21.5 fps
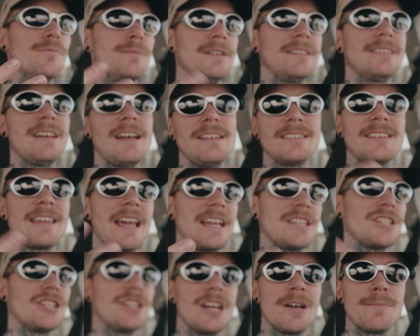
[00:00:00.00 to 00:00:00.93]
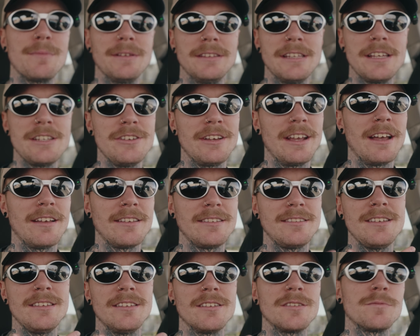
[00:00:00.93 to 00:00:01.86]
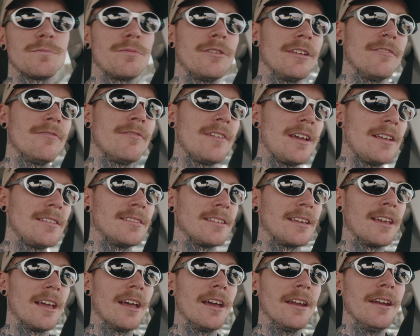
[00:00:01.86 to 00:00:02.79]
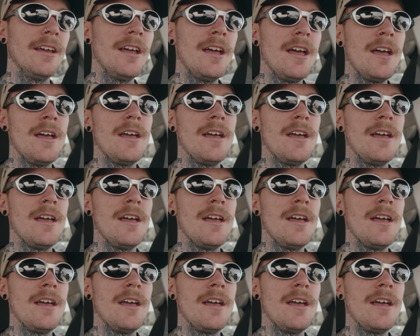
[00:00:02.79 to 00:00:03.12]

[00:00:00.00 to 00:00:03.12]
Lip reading: besides catching up and letting you guys see this pretty face again,